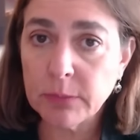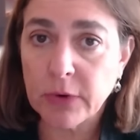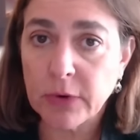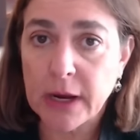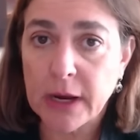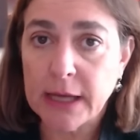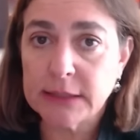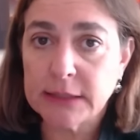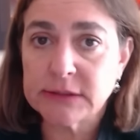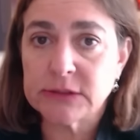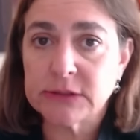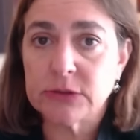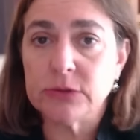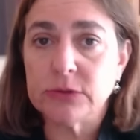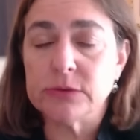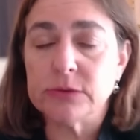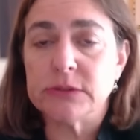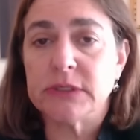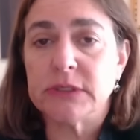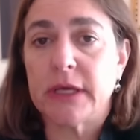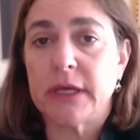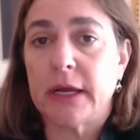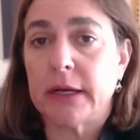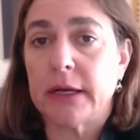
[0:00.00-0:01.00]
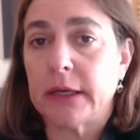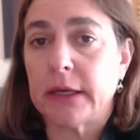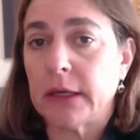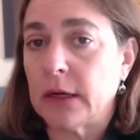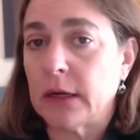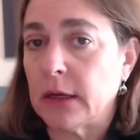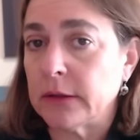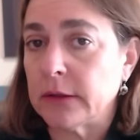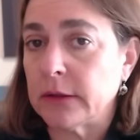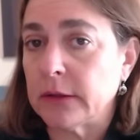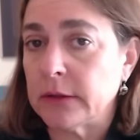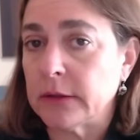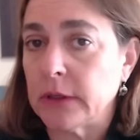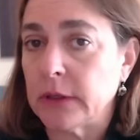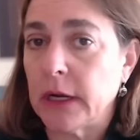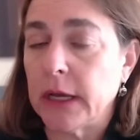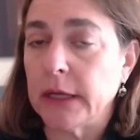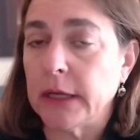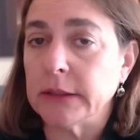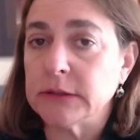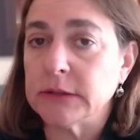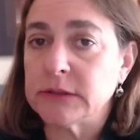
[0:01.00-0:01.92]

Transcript: brass who's getting it on their heads.